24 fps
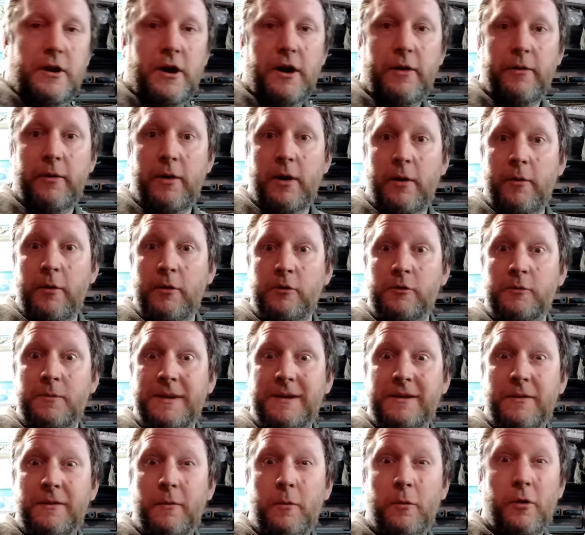hooking up loose
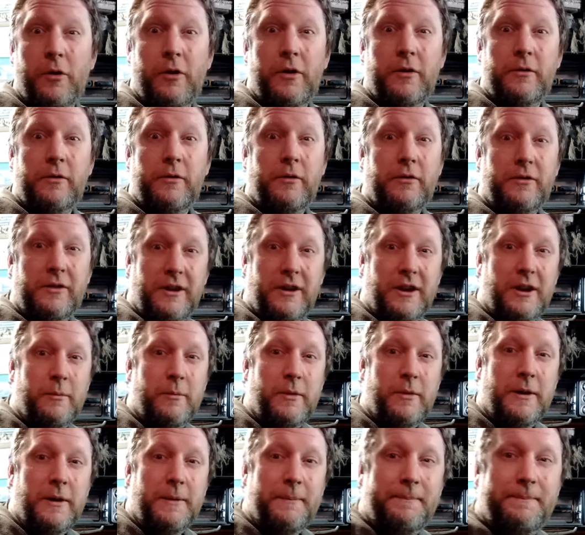piece of wood. I'll see you in a
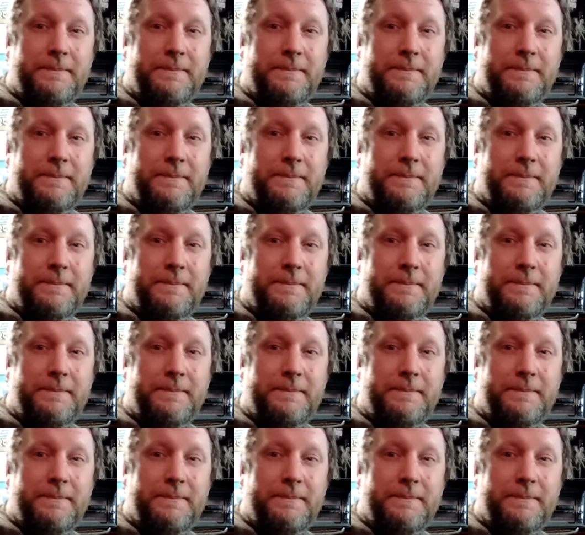bit.